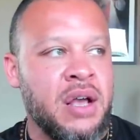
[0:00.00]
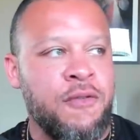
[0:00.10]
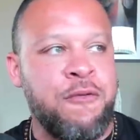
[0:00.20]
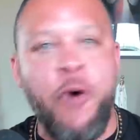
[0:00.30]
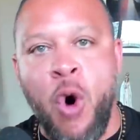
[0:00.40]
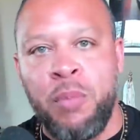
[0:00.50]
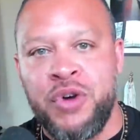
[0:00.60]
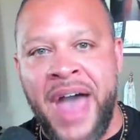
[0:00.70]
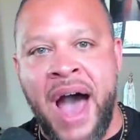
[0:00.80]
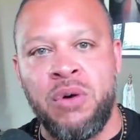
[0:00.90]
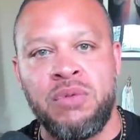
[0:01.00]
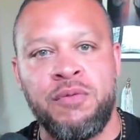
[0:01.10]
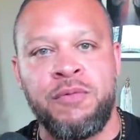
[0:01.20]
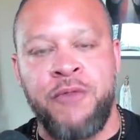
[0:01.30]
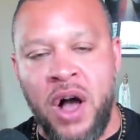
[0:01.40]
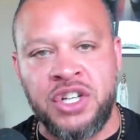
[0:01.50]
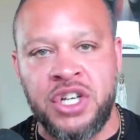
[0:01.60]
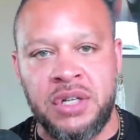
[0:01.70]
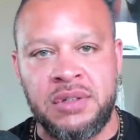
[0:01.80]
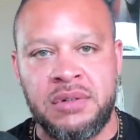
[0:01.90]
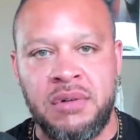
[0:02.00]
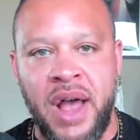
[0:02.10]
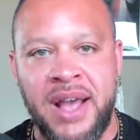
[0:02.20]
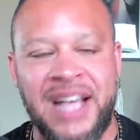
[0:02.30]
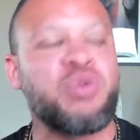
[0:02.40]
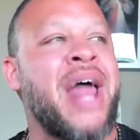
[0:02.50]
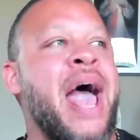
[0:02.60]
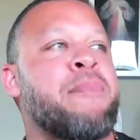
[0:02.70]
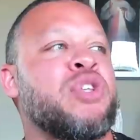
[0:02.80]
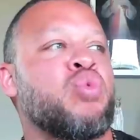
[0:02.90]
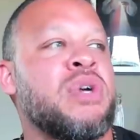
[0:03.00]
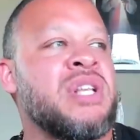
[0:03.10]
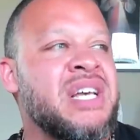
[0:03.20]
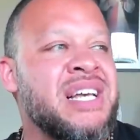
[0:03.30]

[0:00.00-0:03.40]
form without function right? That's what happens when